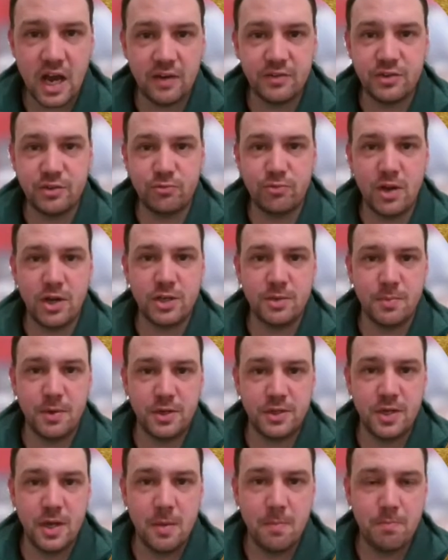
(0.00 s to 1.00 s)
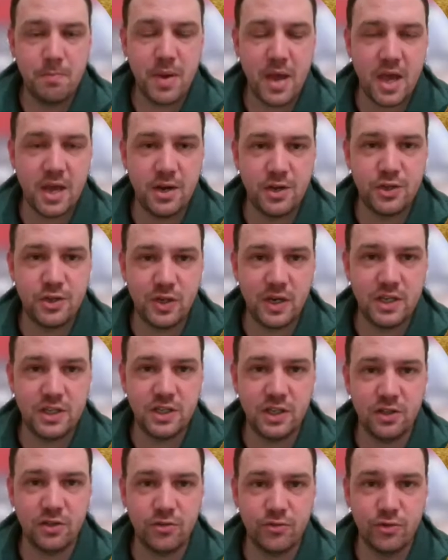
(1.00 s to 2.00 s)
after regiment,
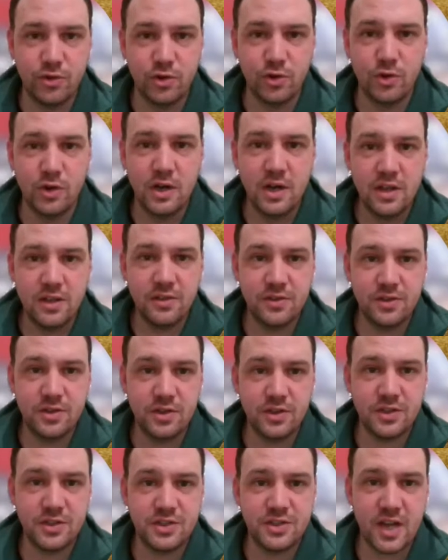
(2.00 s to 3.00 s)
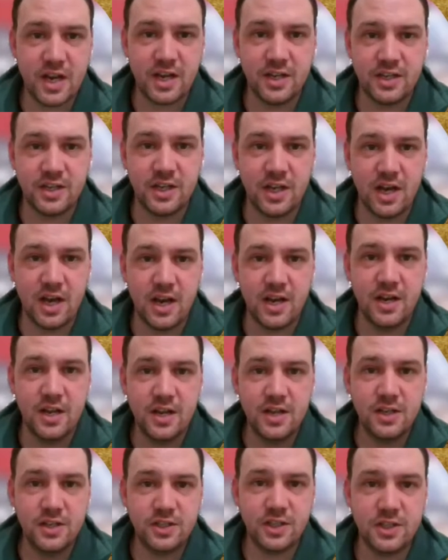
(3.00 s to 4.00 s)
penetrating through to the second
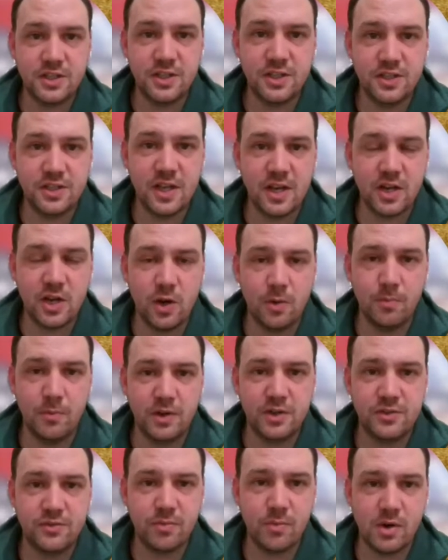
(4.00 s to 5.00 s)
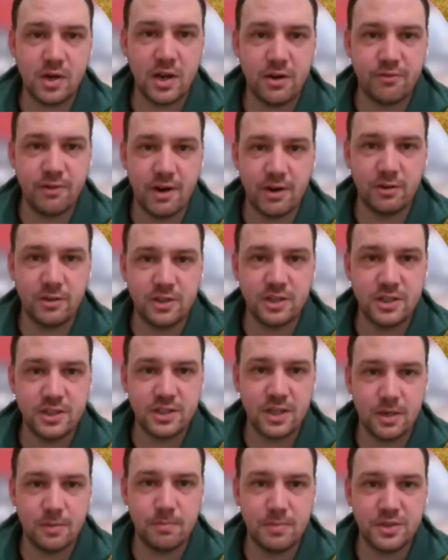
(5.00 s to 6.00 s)
line, just as their comrades from Clanranald had
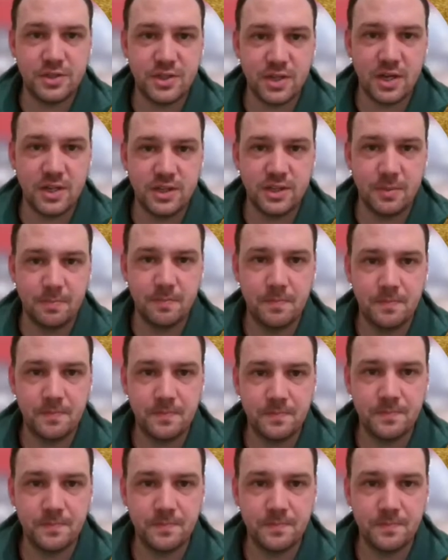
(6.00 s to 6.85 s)
done beside them.